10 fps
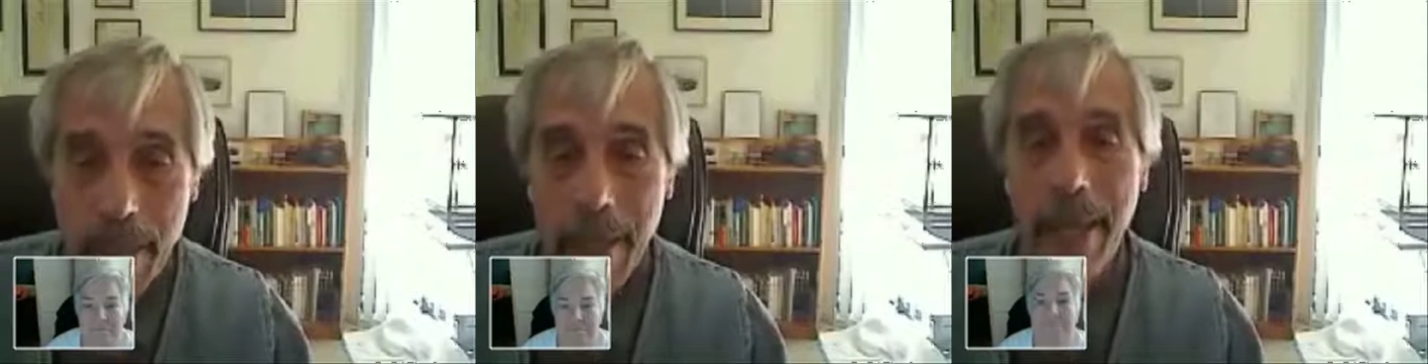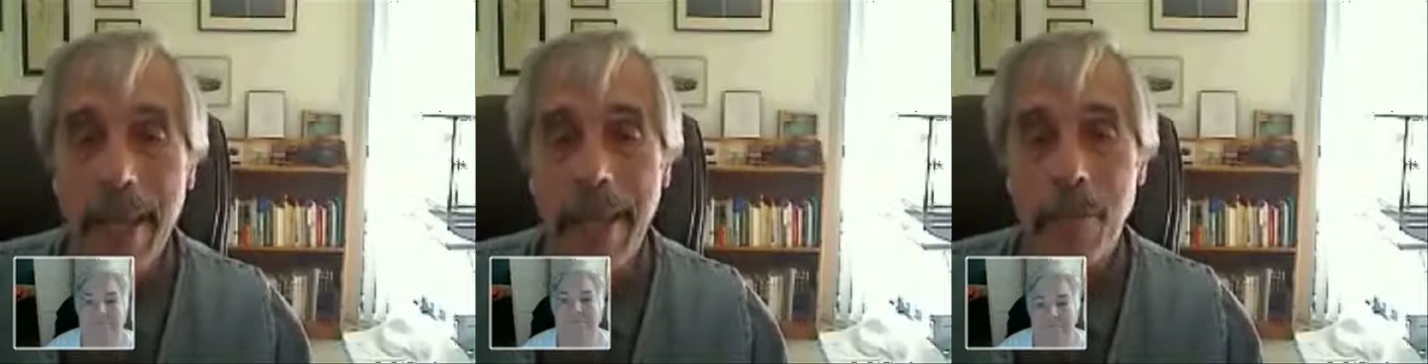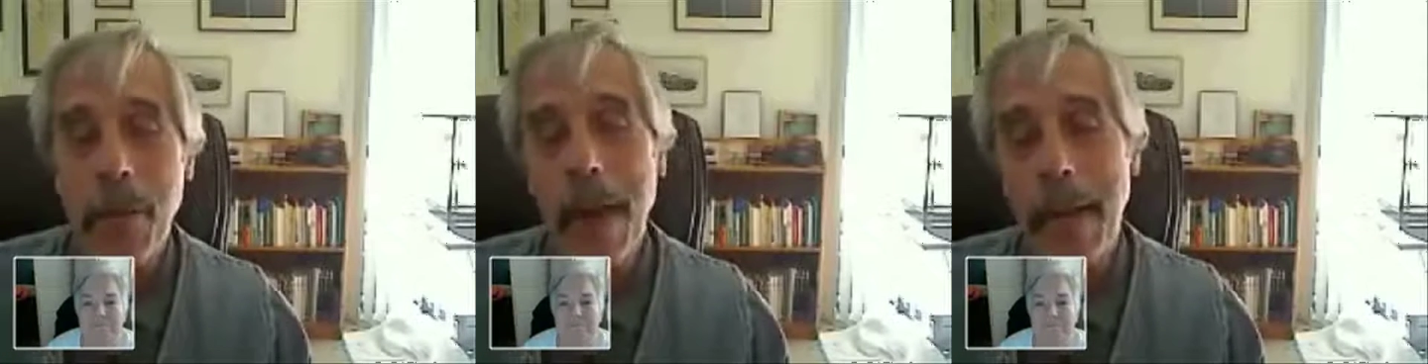And
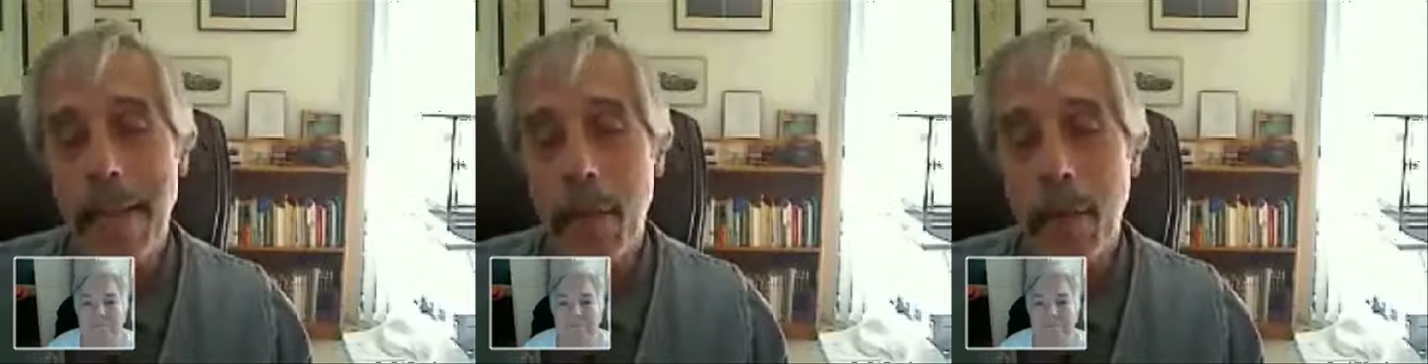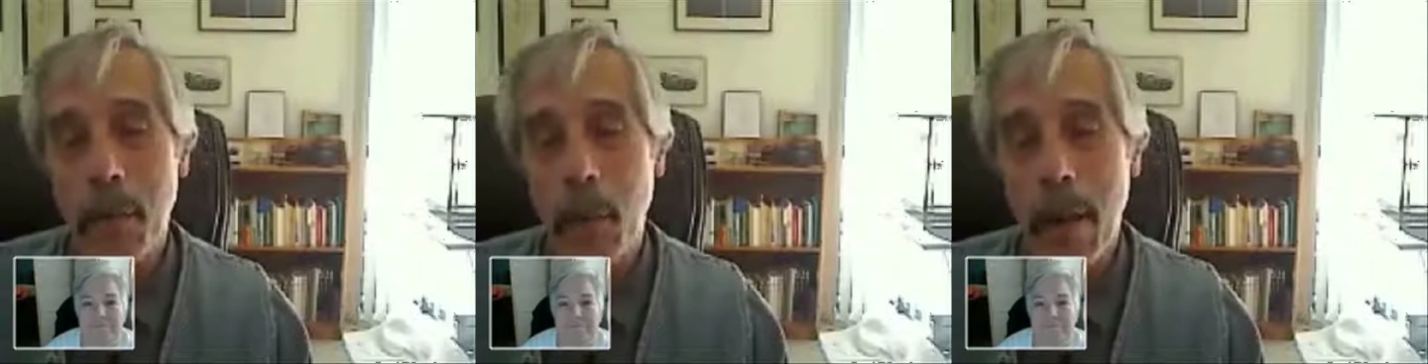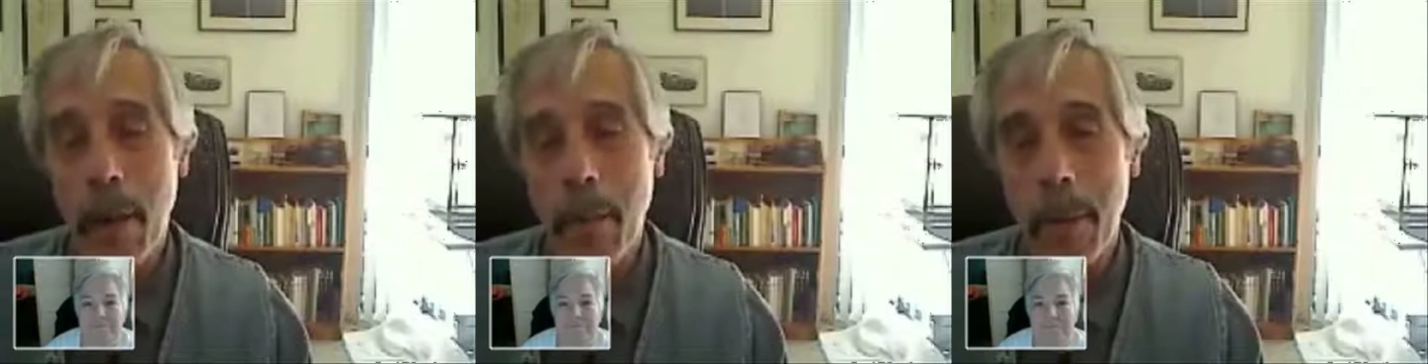in fact, it was
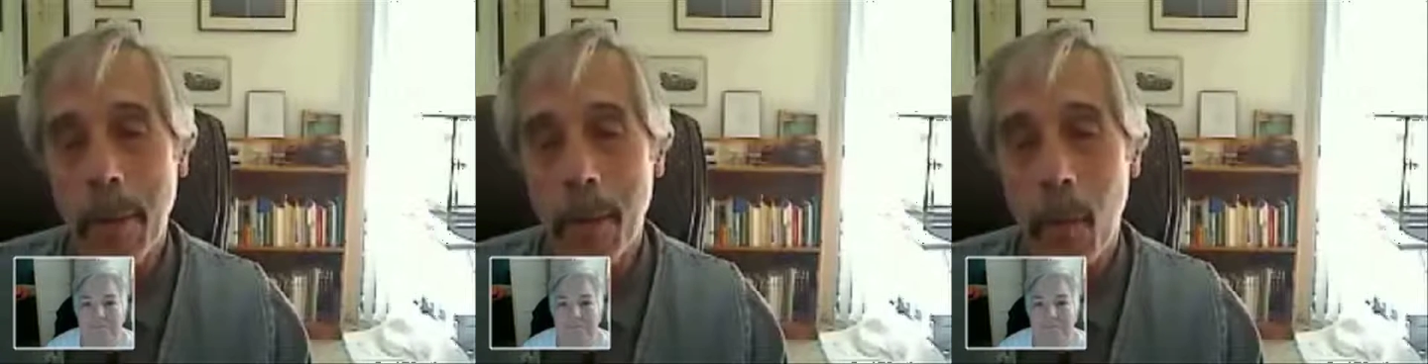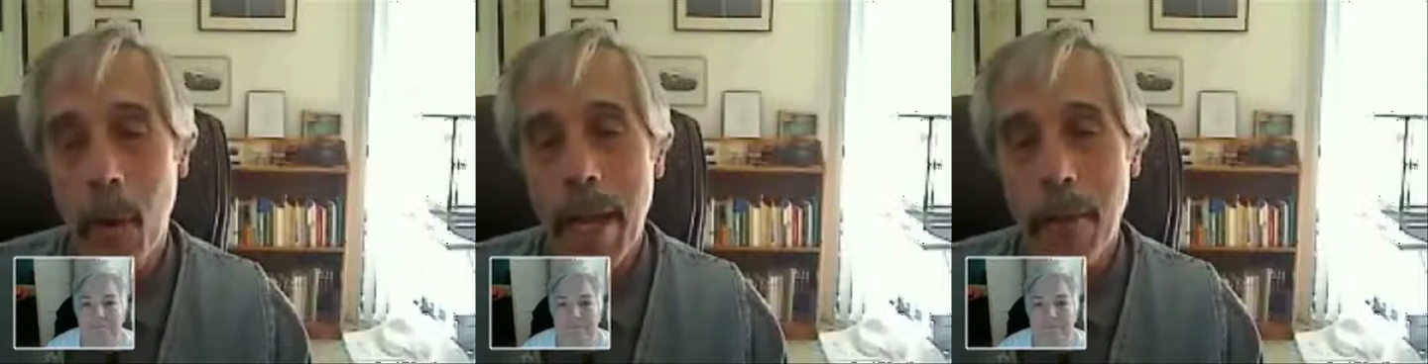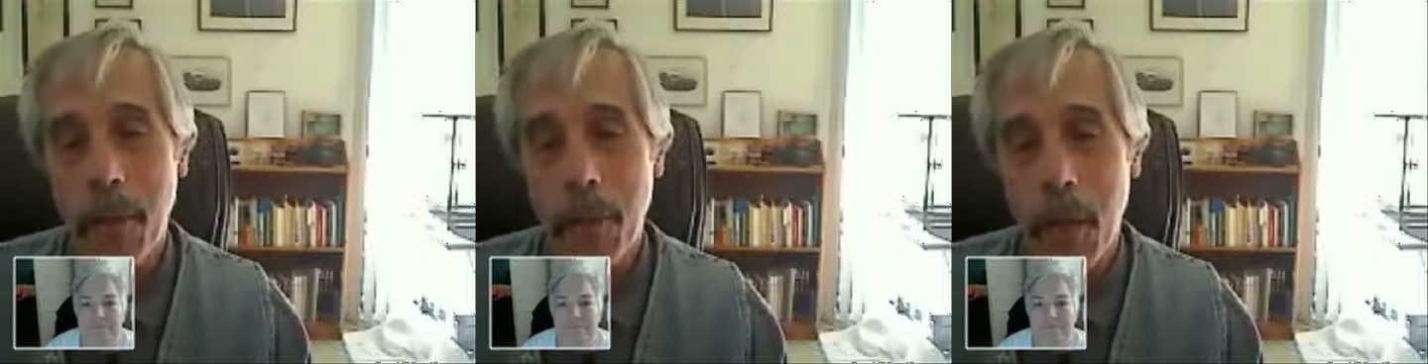Wild Bill's
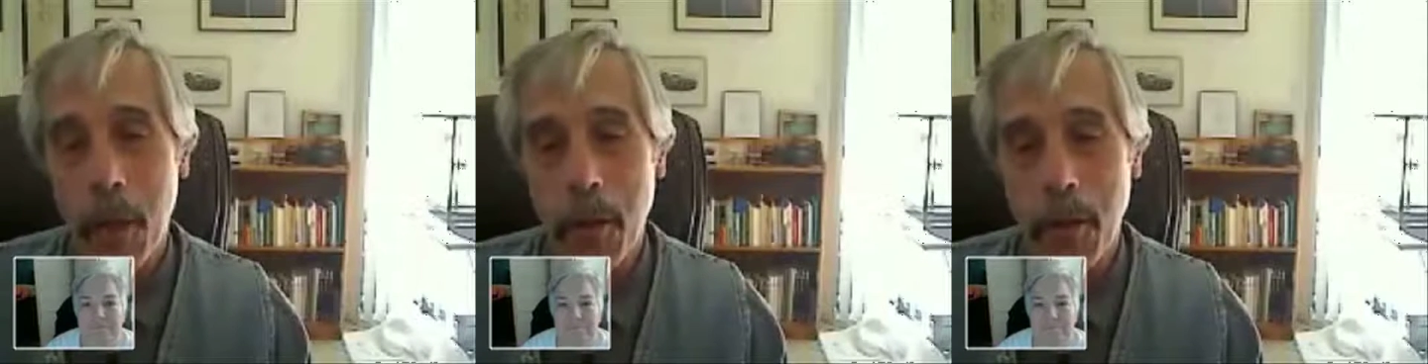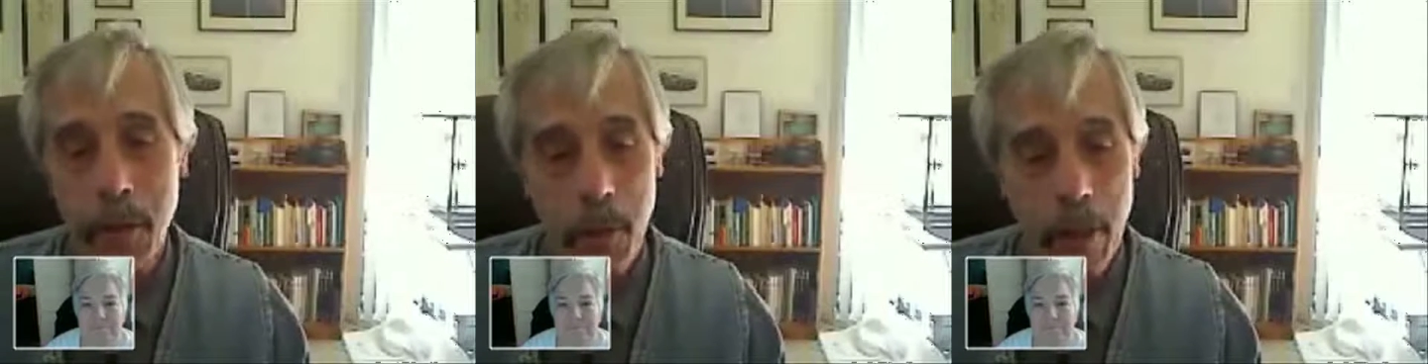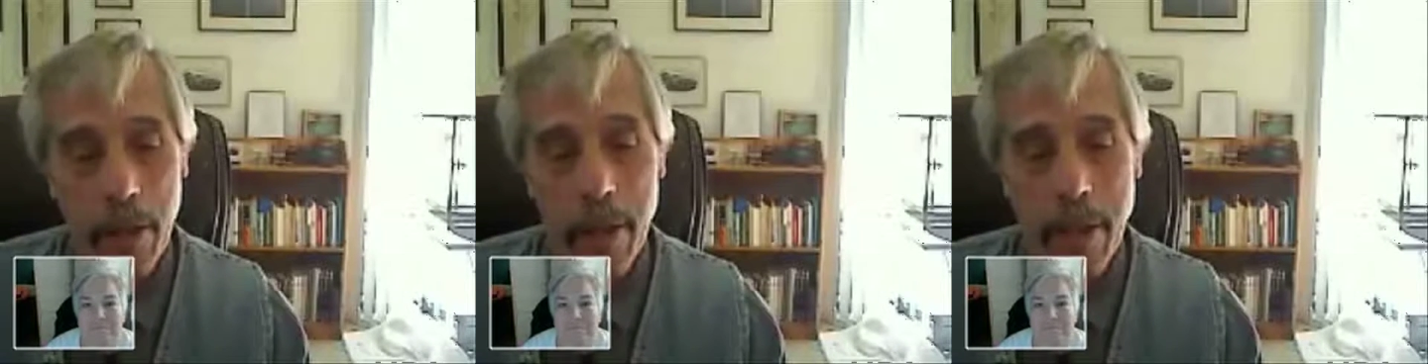wife who told the
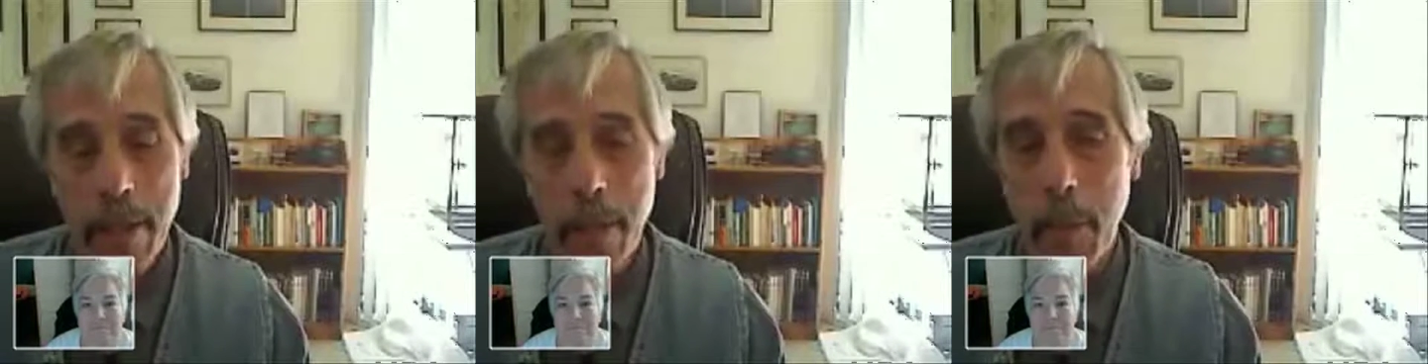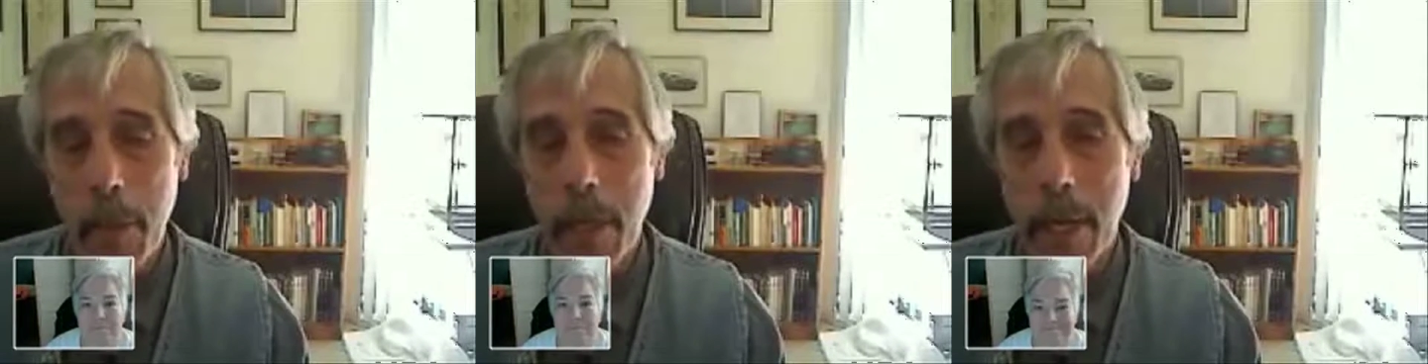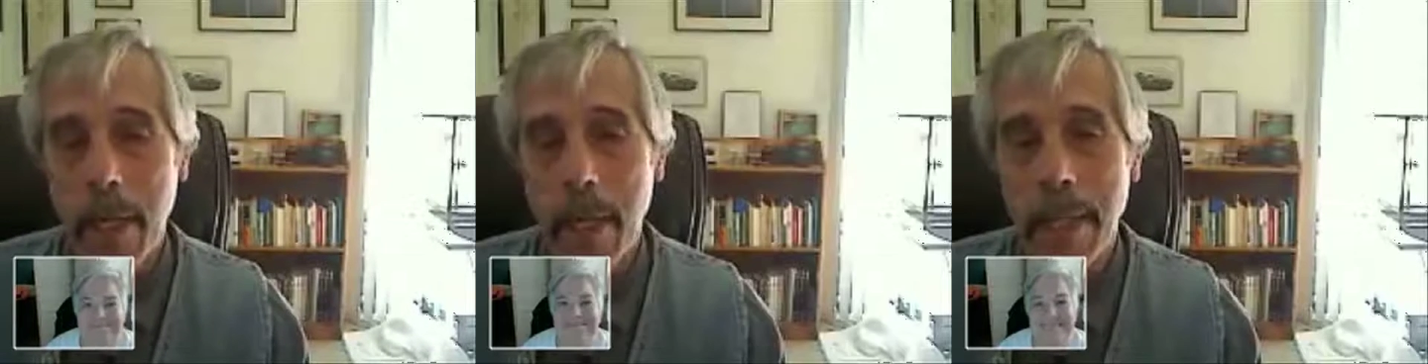story that's in the book.